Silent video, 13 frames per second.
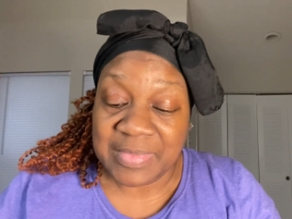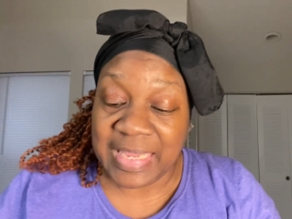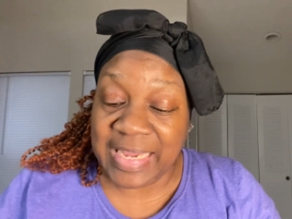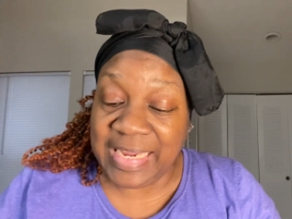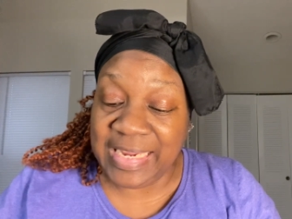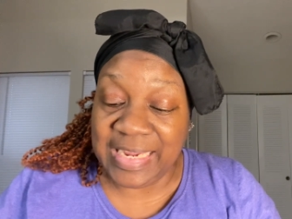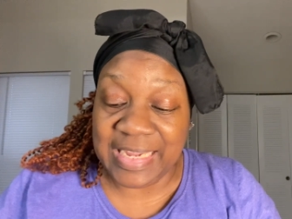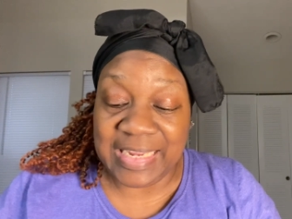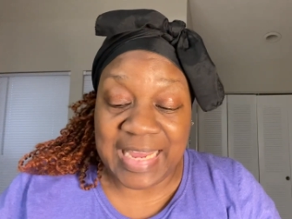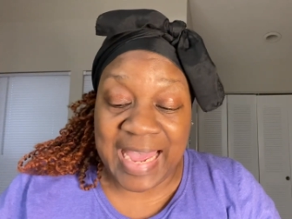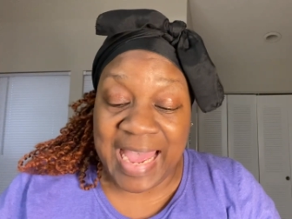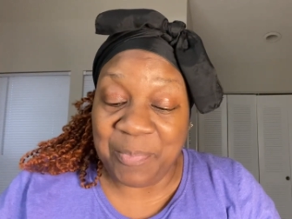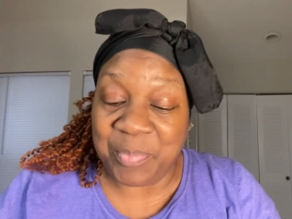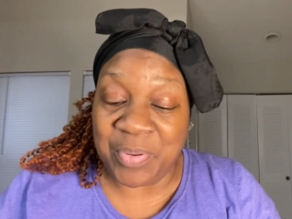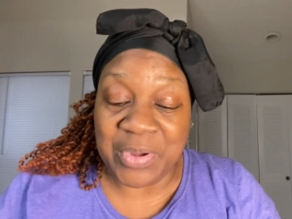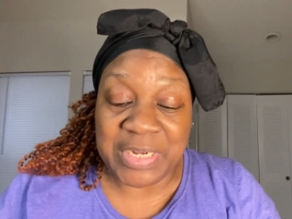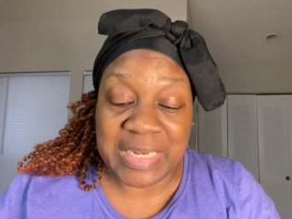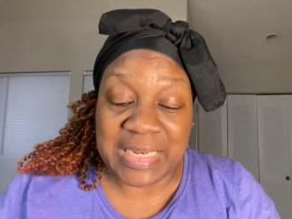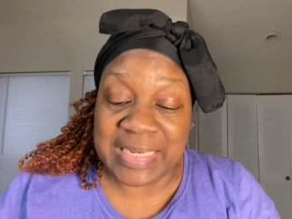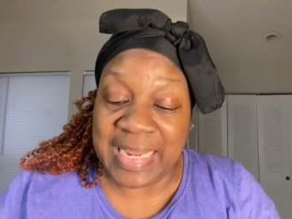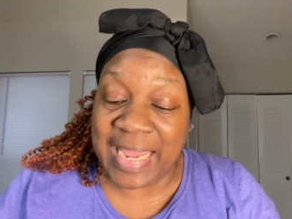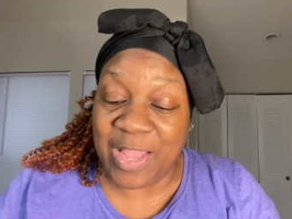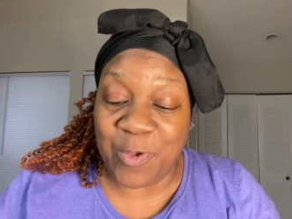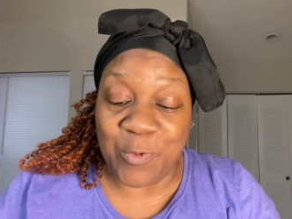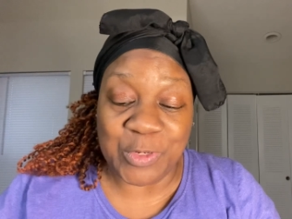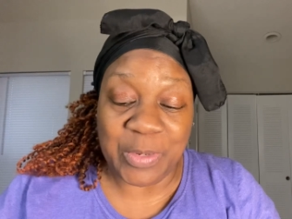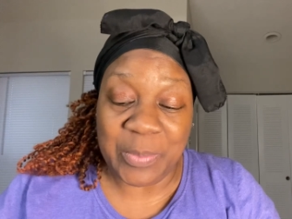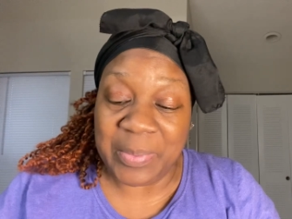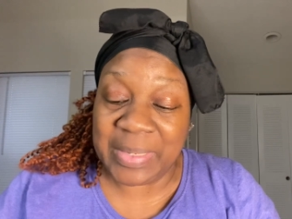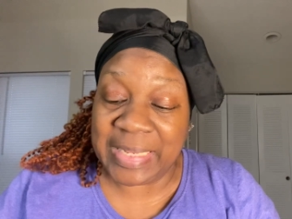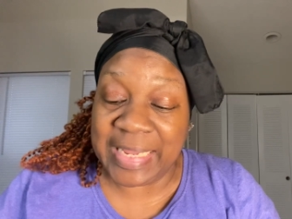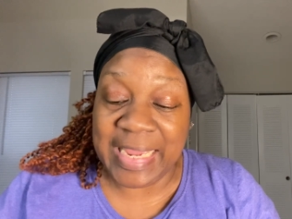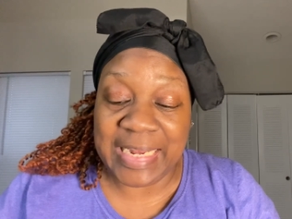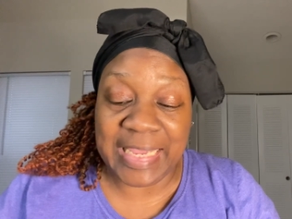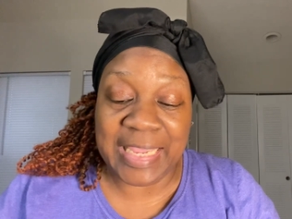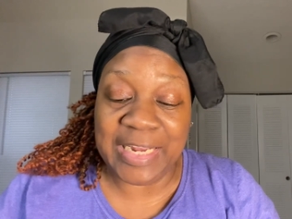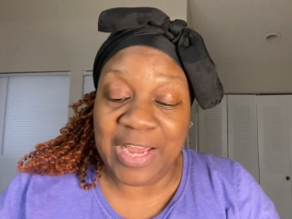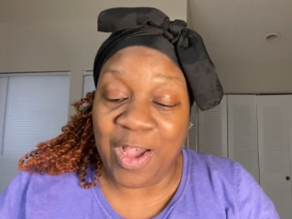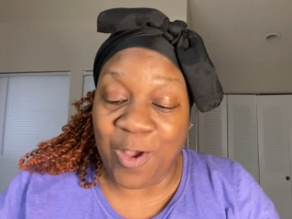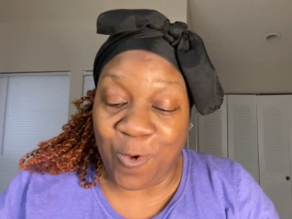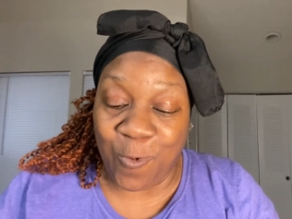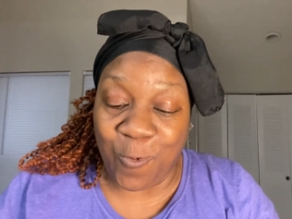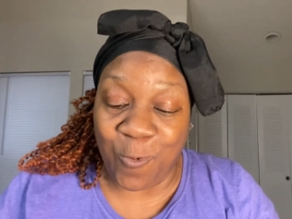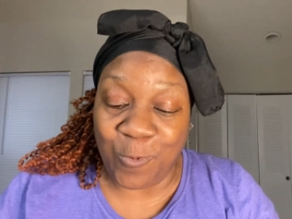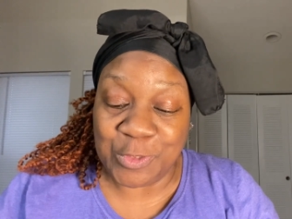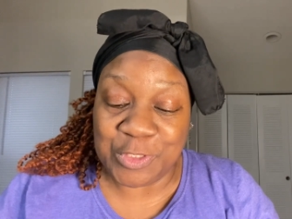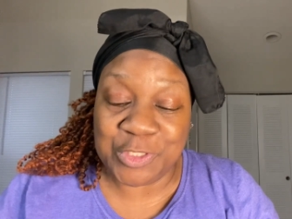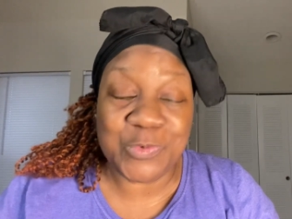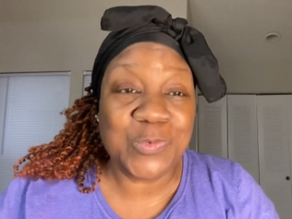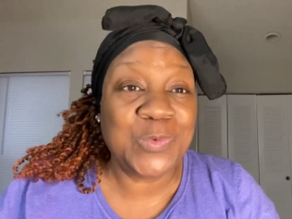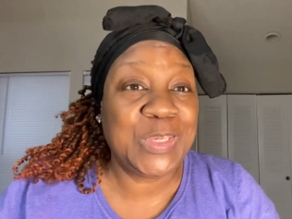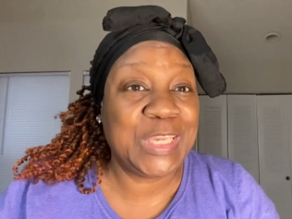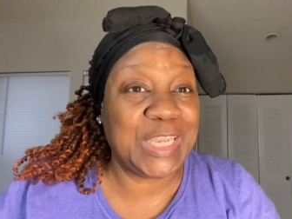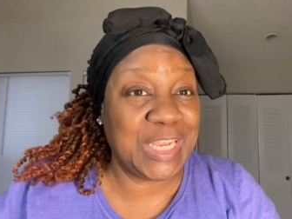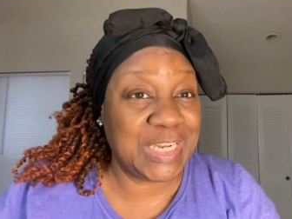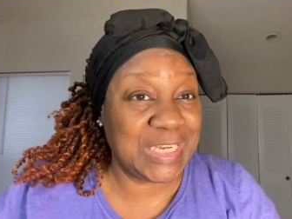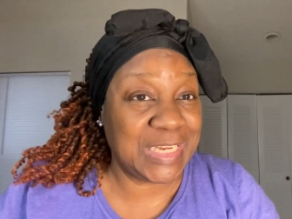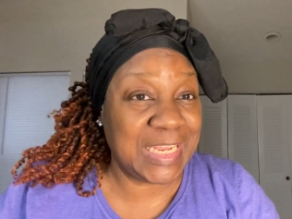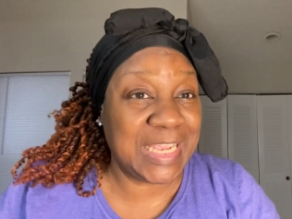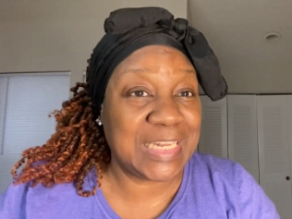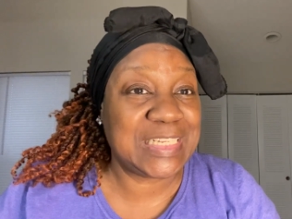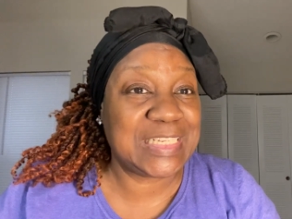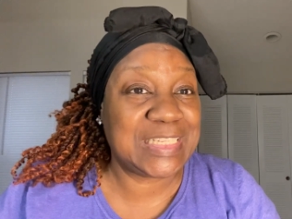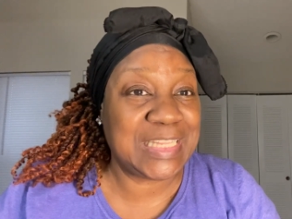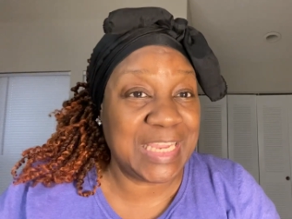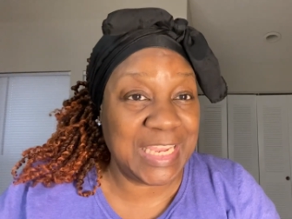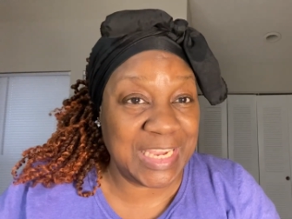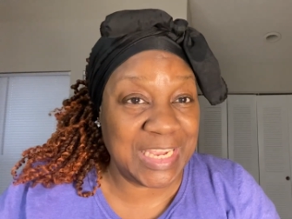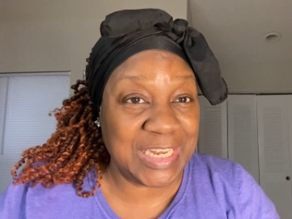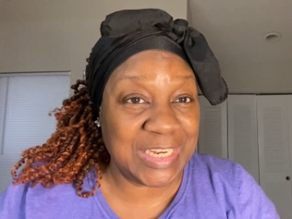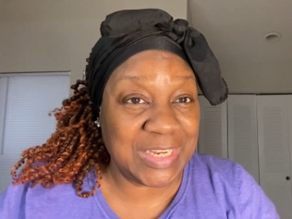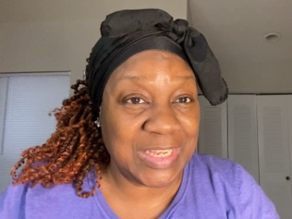and I put down plate and all to get instead